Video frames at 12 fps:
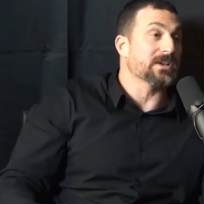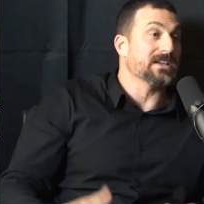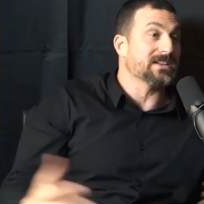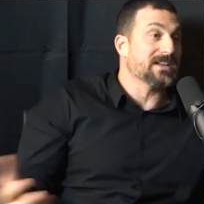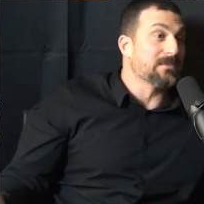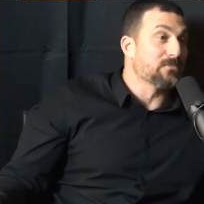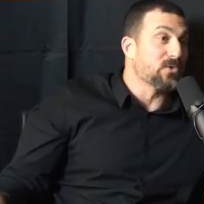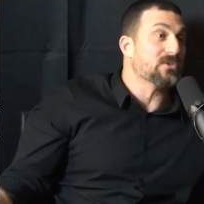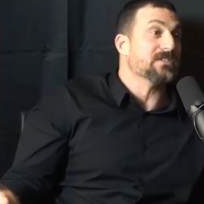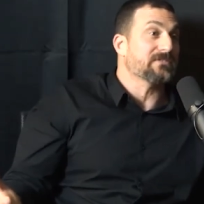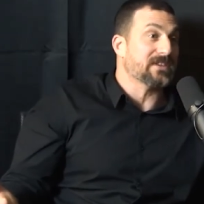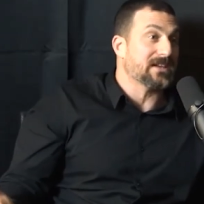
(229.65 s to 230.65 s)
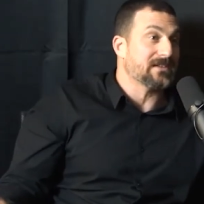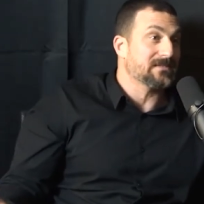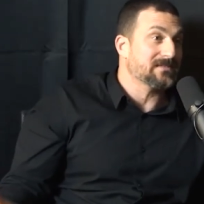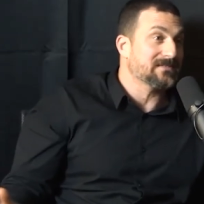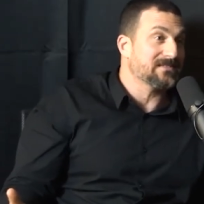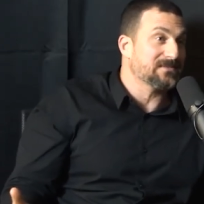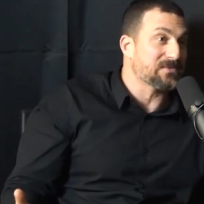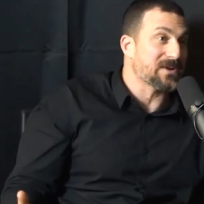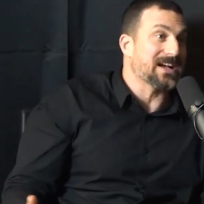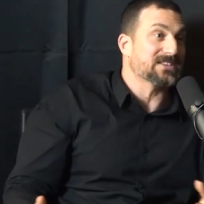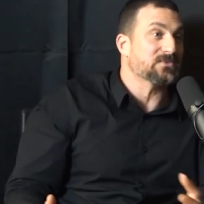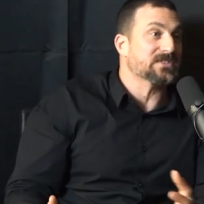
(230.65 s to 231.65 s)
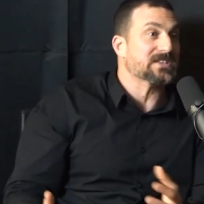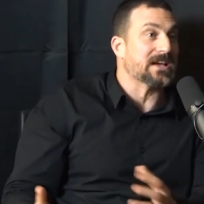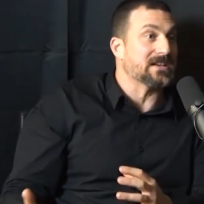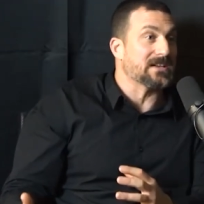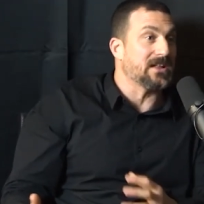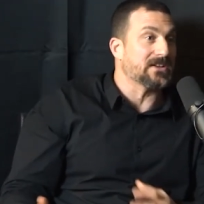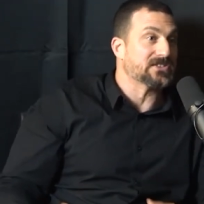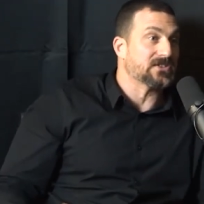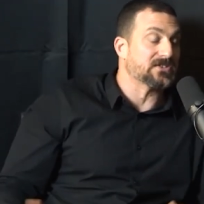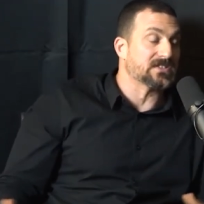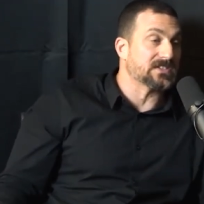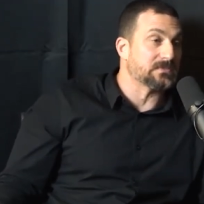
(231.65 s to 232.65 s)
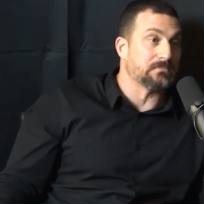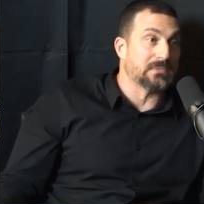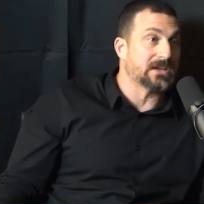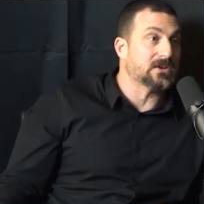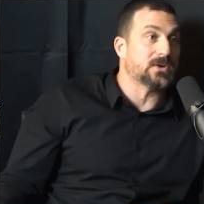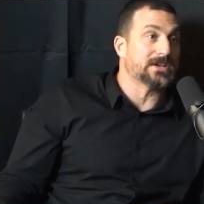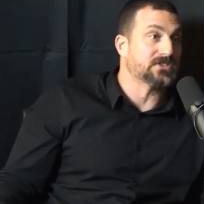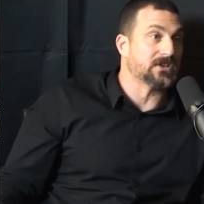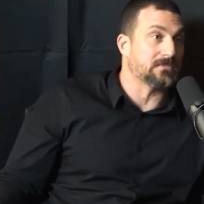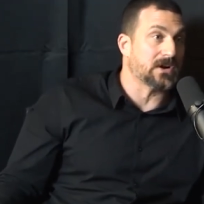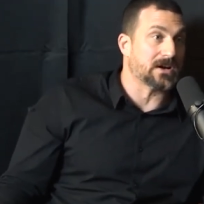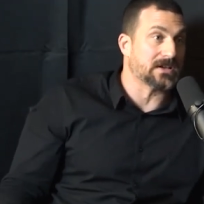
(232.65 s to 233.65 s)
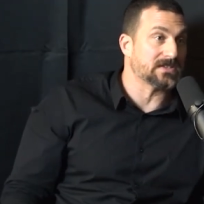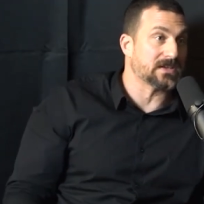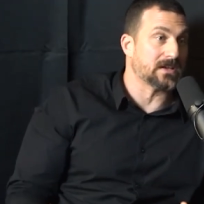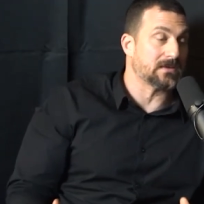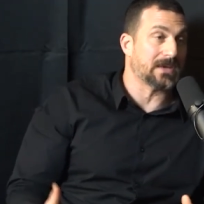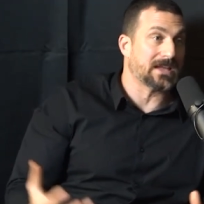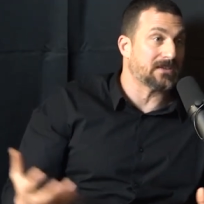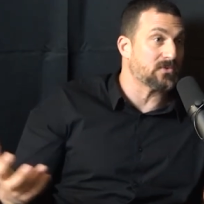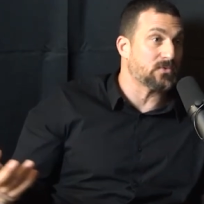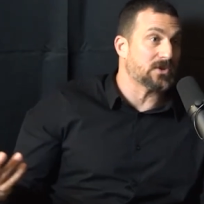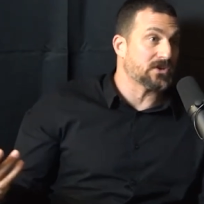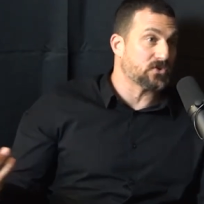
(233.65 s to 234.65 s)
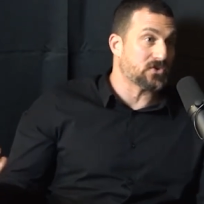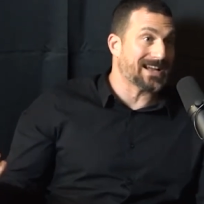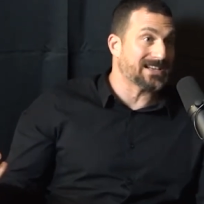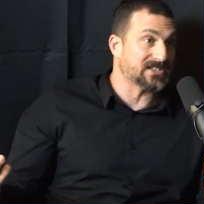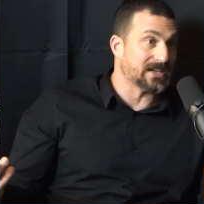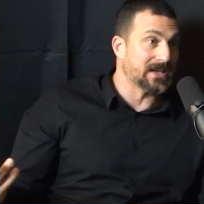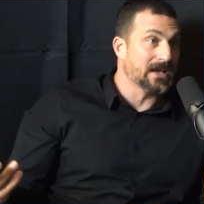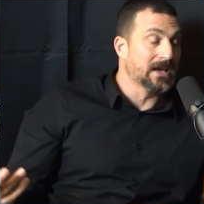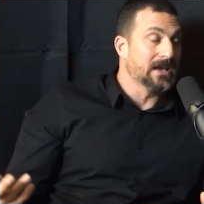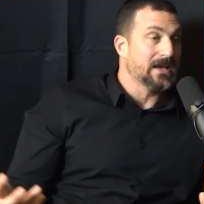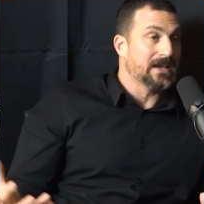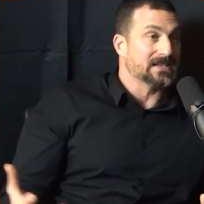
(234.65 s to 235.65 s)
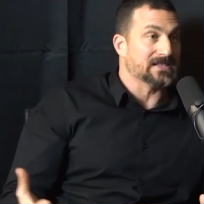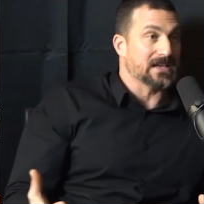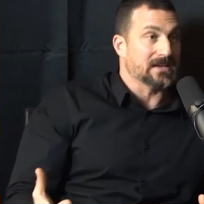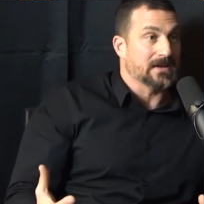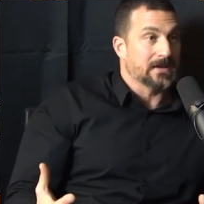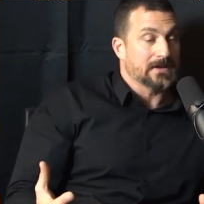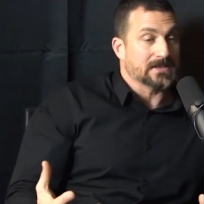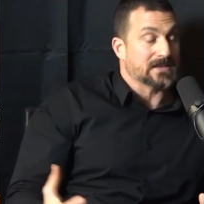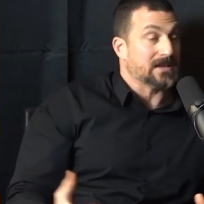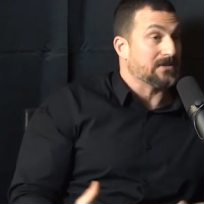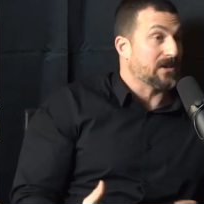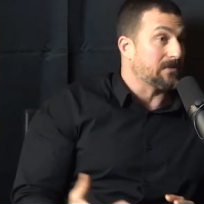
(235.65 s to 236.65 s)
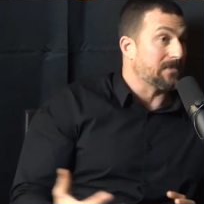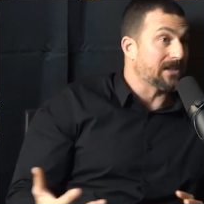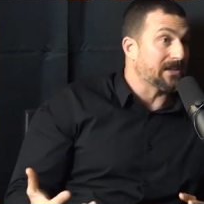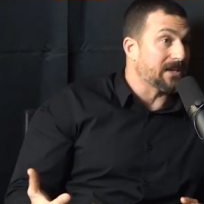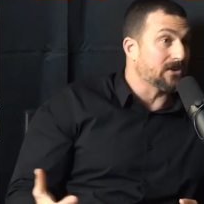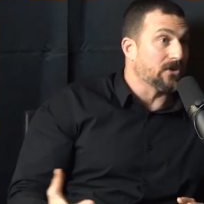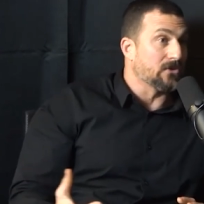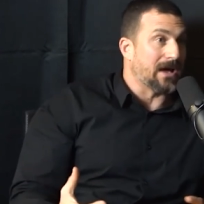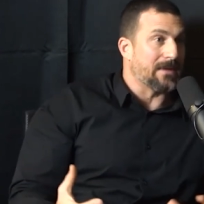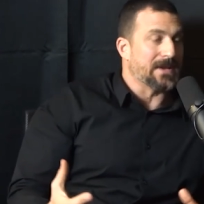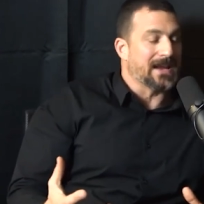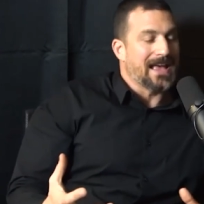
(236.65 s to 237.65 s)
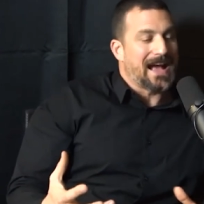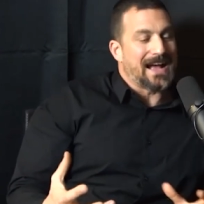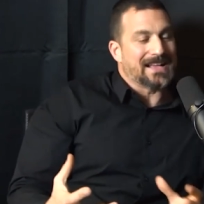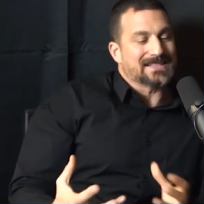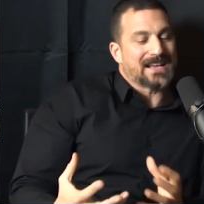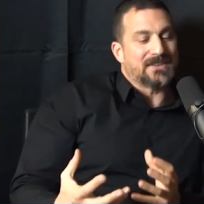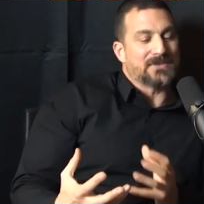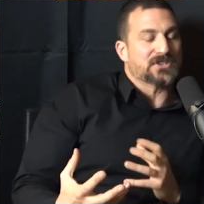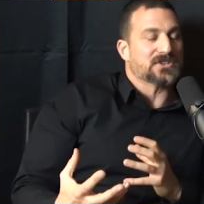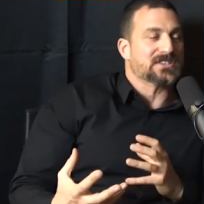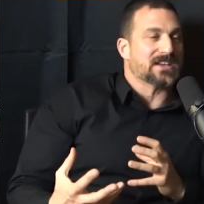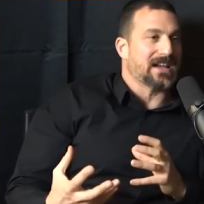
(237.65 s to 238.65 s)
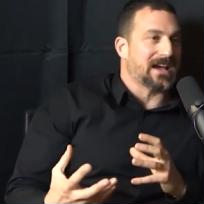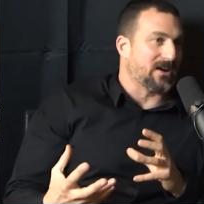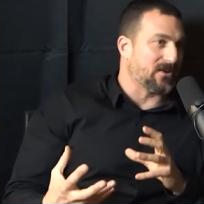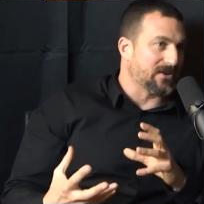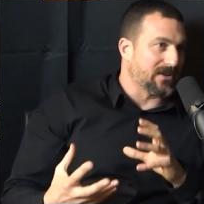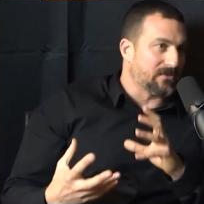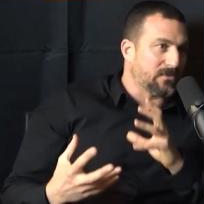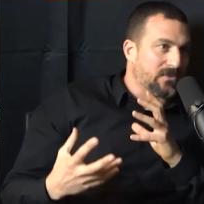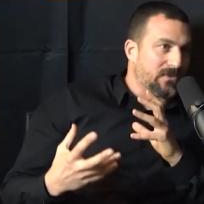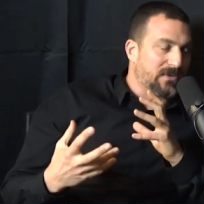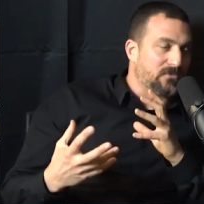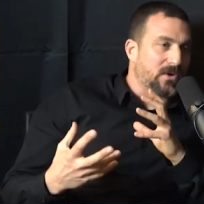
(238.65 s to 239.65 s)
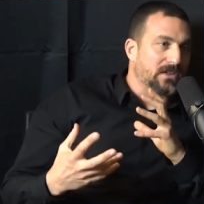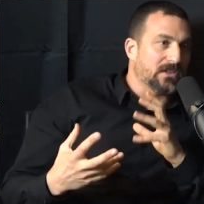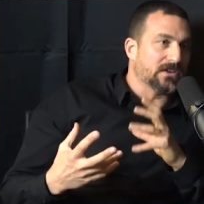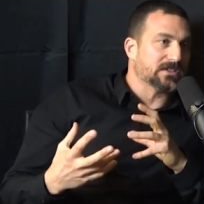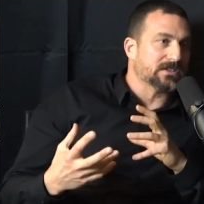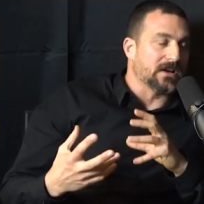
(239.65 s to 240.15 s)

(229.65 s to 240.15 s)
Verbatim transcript: need to get more of it. Whereas with psychedelics, there's this big question mark: Is it going to make everyone crazy? Is it is it going to be legal? I mean, it's kind of interesting how if one looks